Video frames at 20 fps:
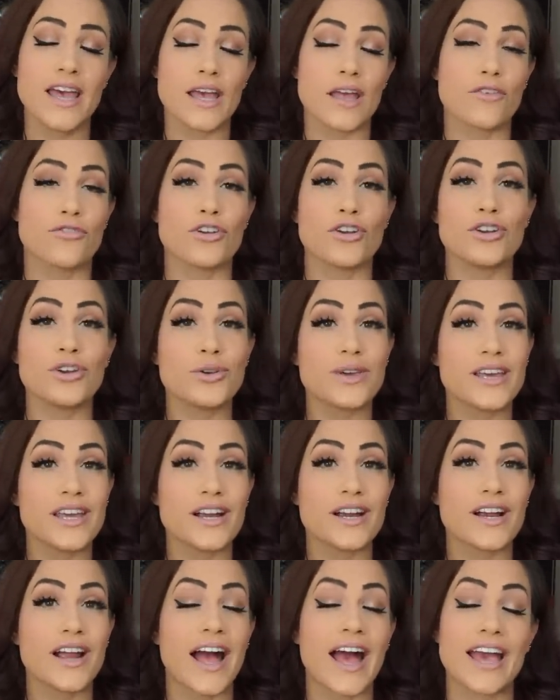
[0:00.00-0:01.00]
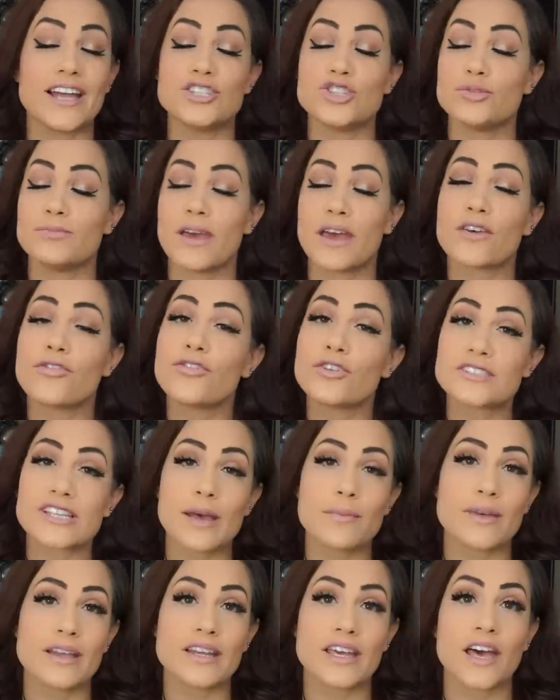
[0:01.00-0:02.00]
If you're new here, I do make
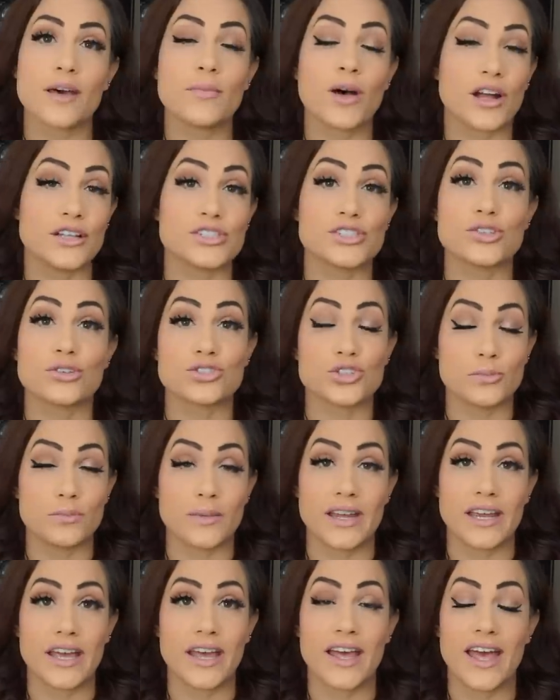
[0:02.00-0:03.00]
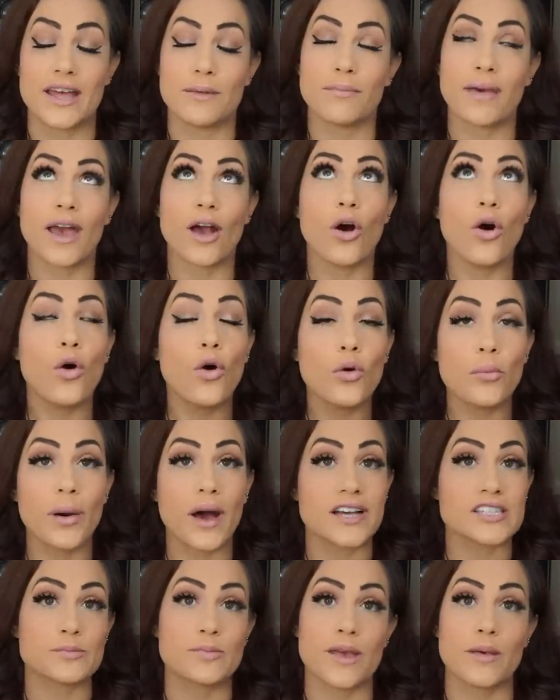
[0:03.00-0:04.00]
full-time income on social media and my whole
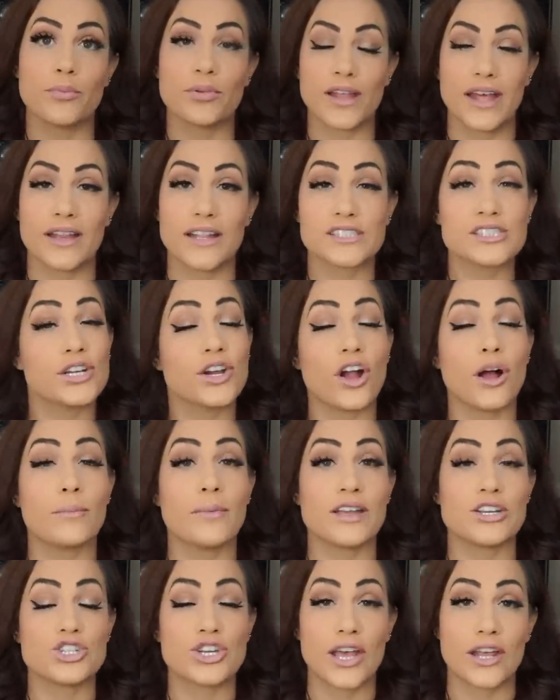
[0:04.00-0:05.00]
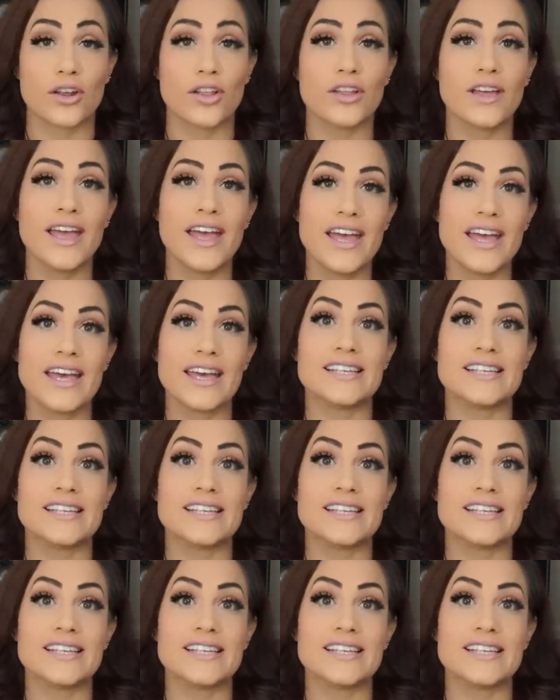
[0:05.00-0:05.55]
boss babe playlist here on my channel